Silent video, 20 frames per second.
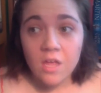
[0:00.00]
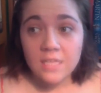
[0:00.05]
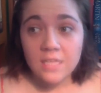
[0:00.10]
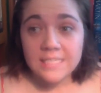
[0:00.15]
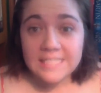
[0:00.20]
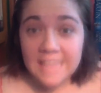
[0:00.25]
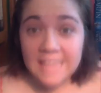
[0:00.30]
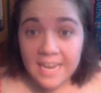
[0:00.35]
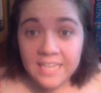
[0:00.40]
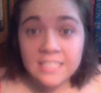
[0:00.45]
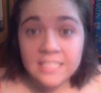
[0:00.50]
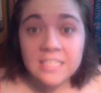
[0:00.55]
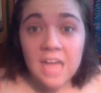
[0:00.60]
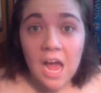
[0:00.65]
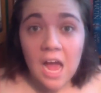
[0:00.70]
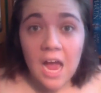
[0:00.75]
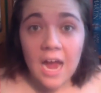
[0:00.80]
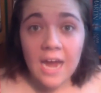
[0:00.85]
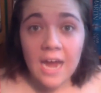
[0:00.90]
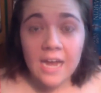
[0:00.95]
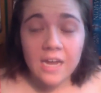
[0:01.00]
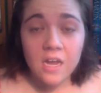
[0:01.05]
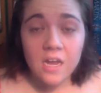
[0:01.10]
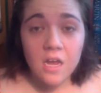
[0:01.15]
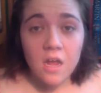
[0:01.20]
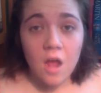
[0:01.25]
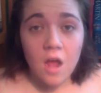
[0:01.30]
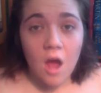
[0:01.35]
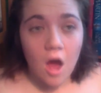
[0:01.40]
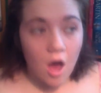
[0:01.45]
set aside
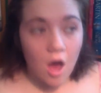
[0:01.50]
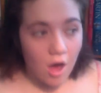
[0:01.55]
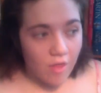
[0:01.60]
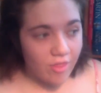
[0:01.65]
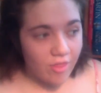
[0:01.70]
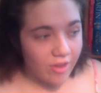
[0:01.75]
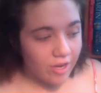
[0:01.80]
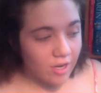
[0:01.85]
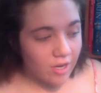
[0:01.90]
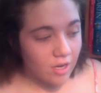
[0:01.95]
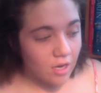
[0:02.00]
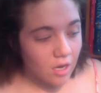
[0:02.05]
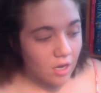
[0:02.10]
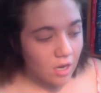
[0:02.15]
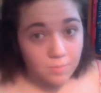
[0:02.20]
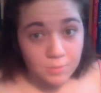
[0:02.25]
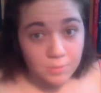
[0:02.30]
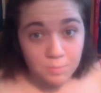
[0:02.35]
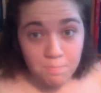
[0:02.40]
other